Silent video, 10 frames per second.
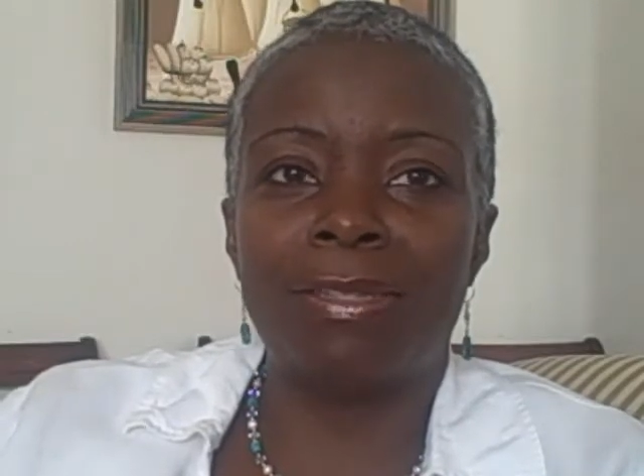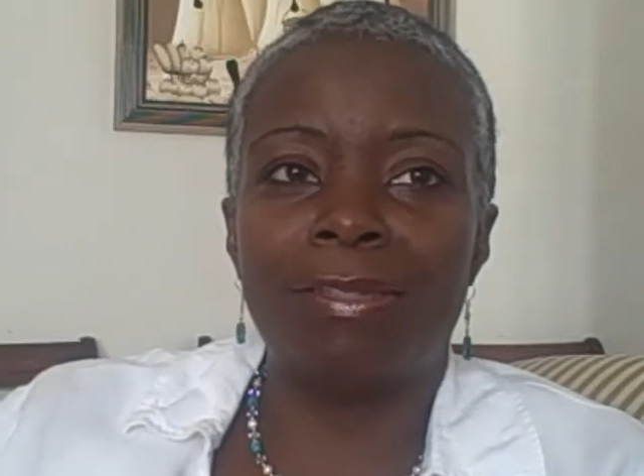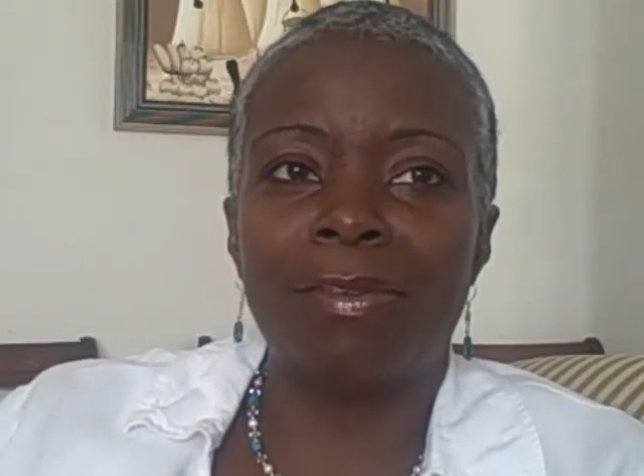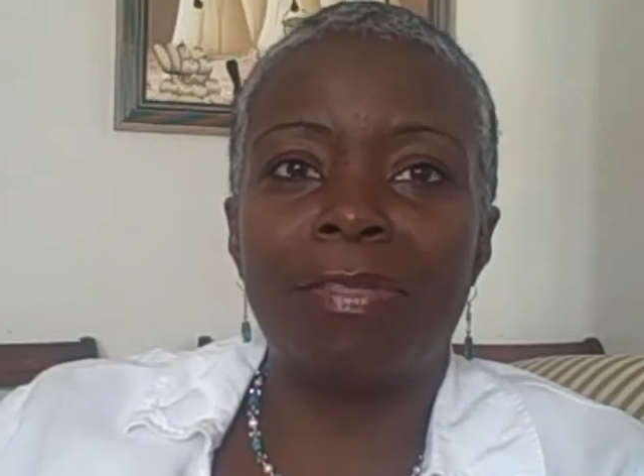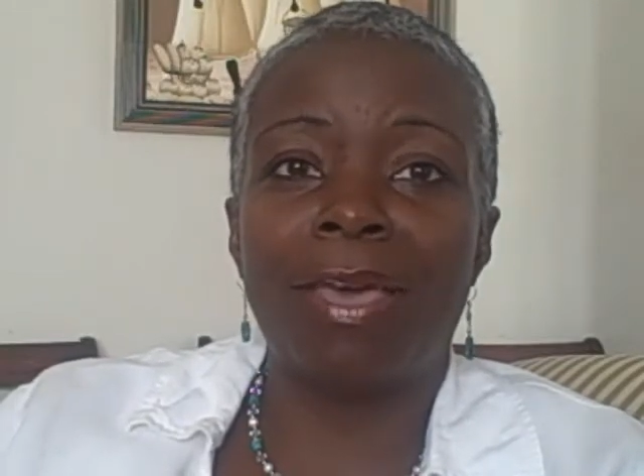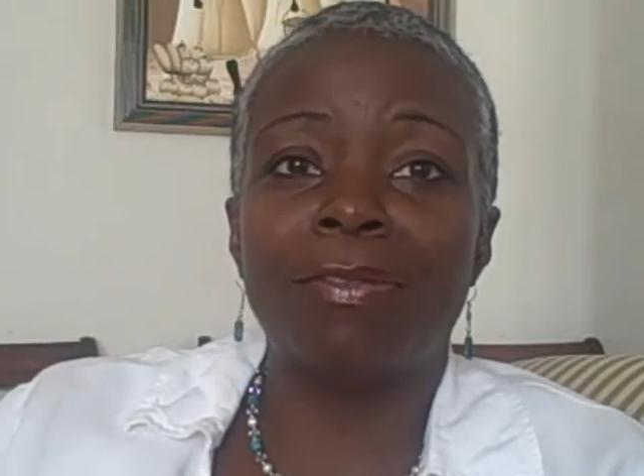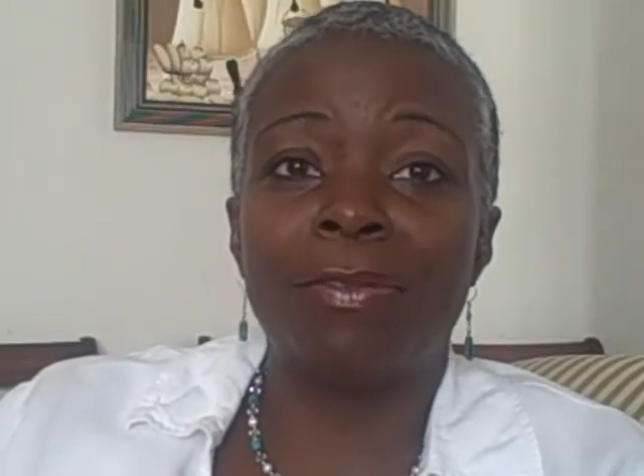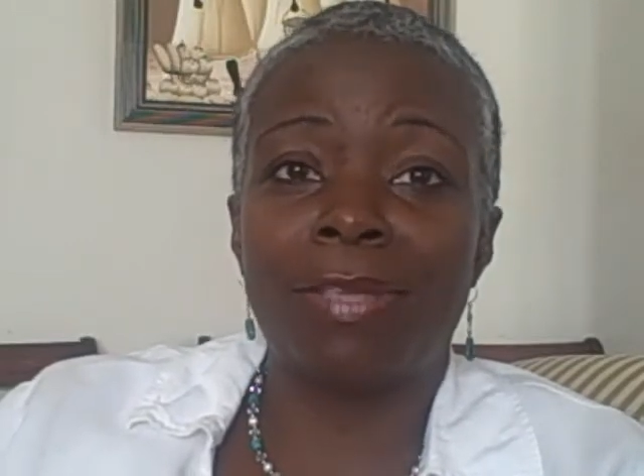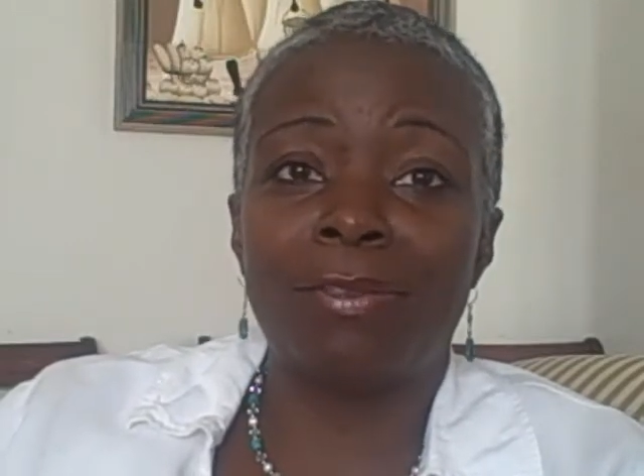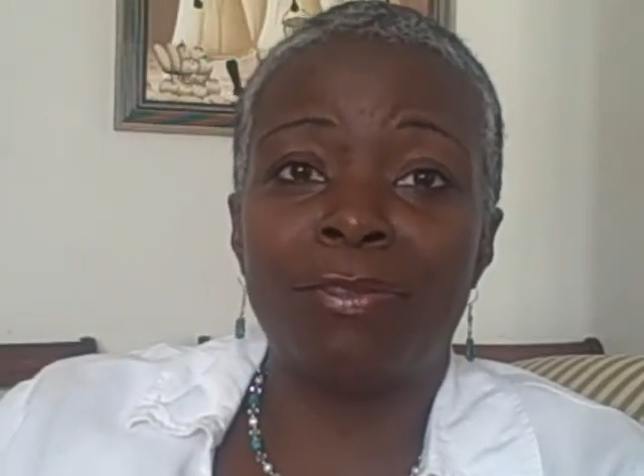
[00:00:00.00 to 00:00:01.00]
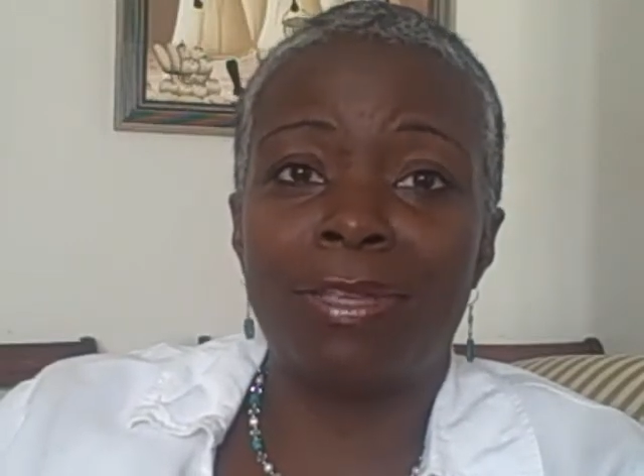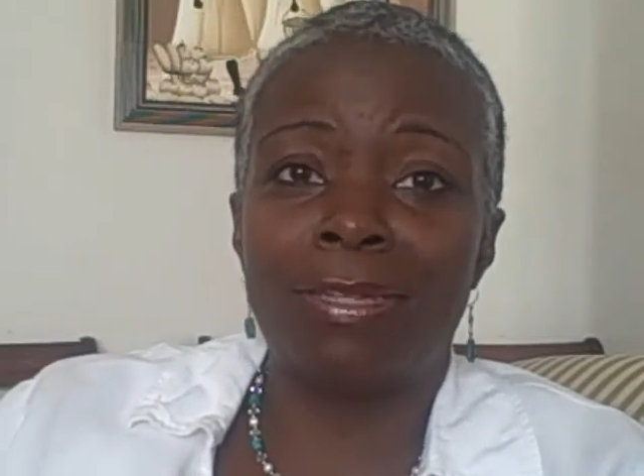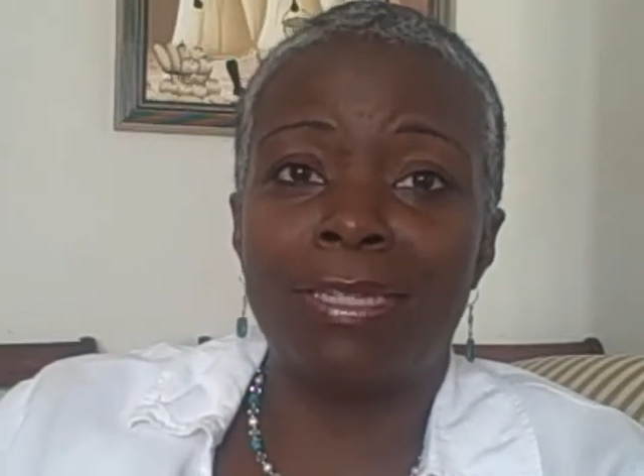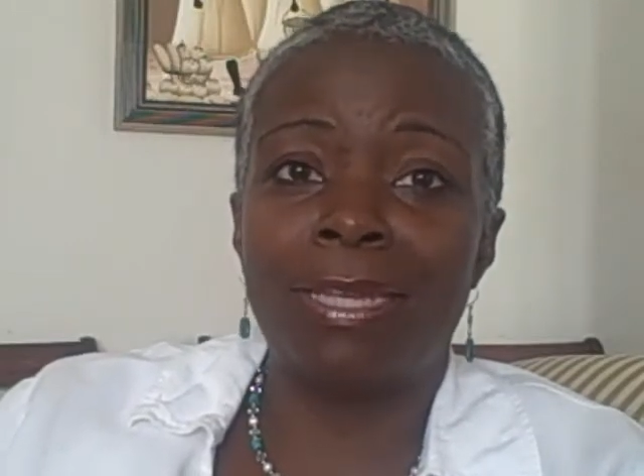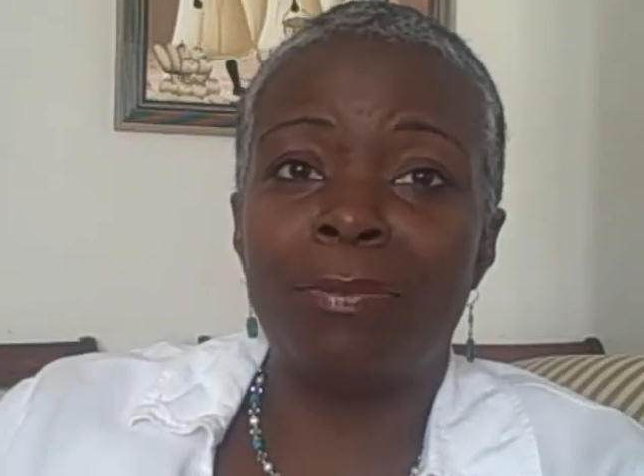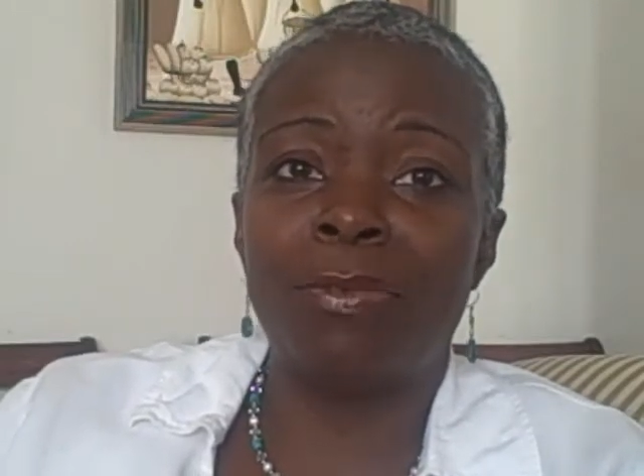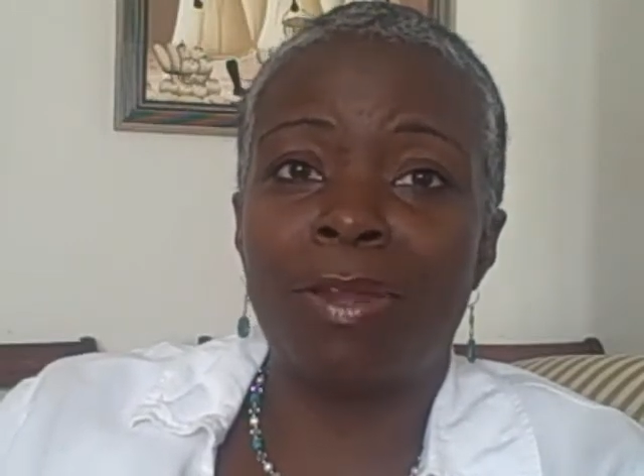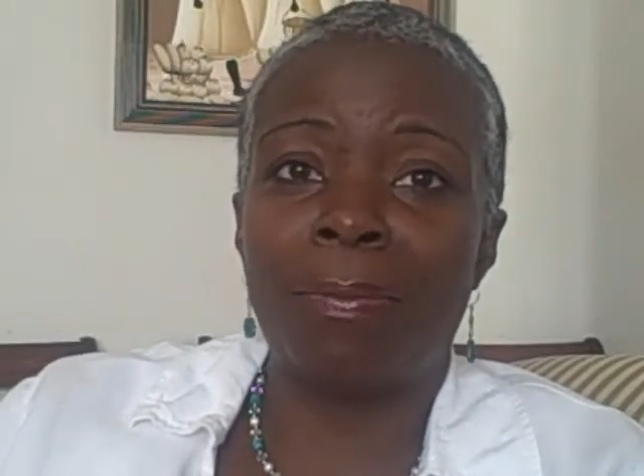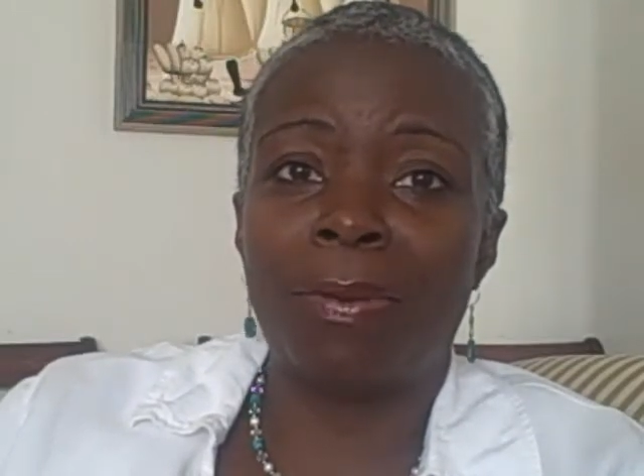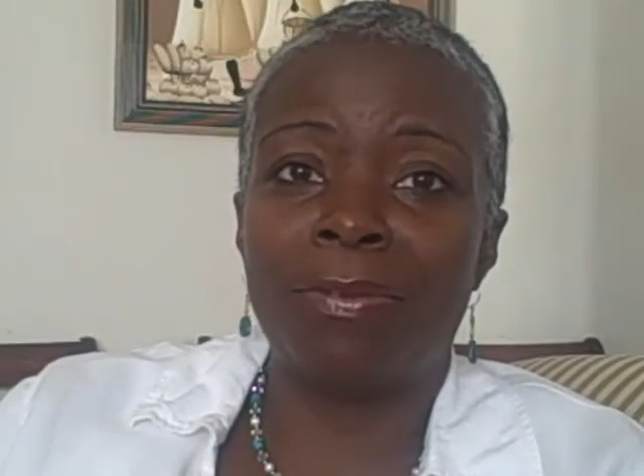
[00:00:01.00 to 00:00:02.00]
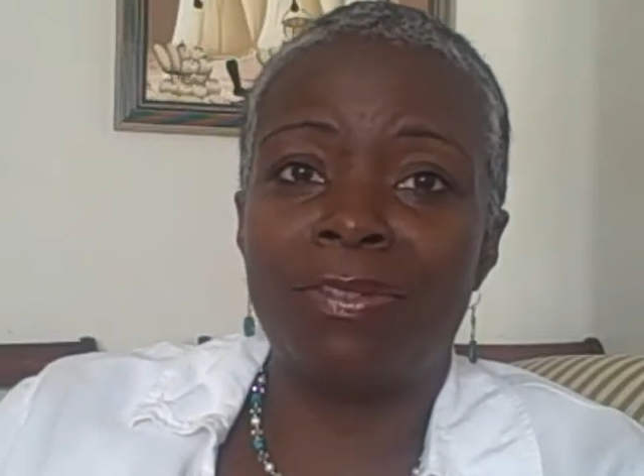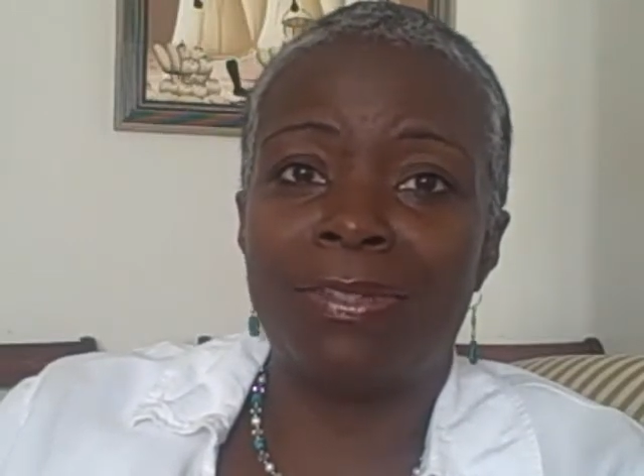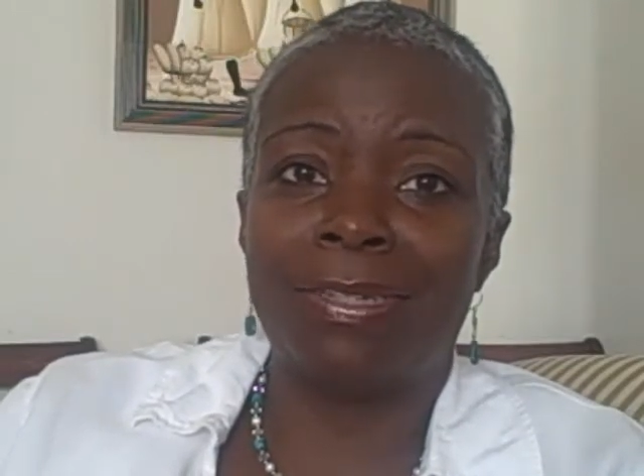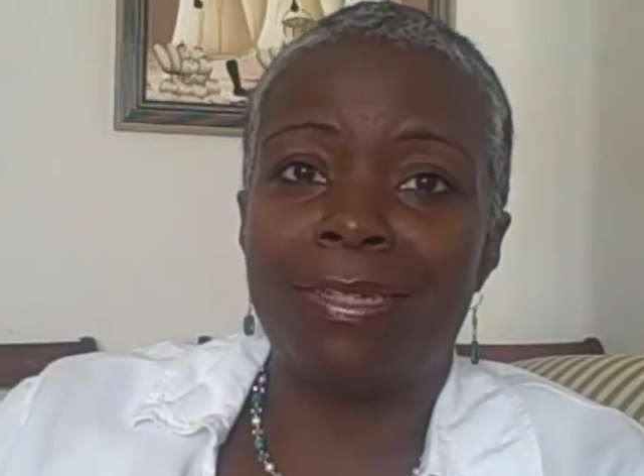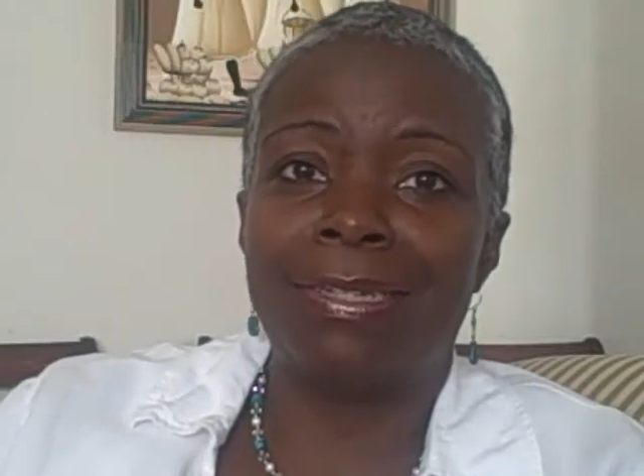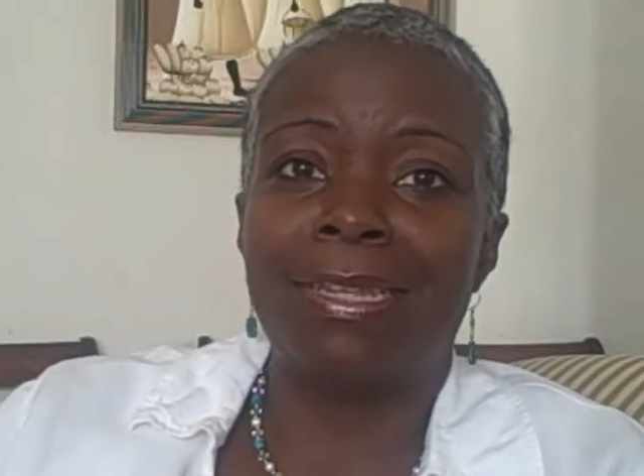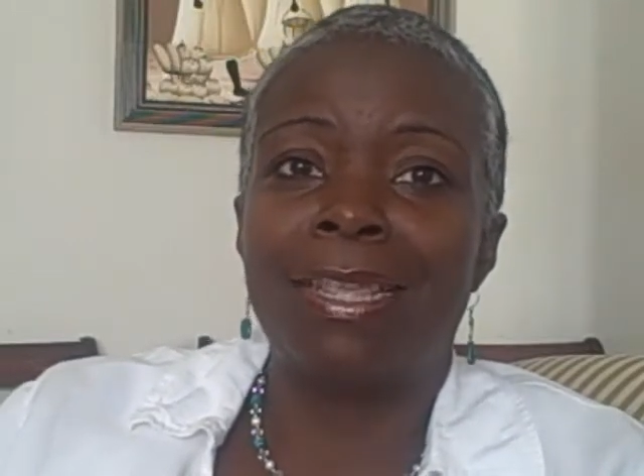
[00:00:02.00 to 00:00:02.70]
So the house was actually condemned when I purchased it.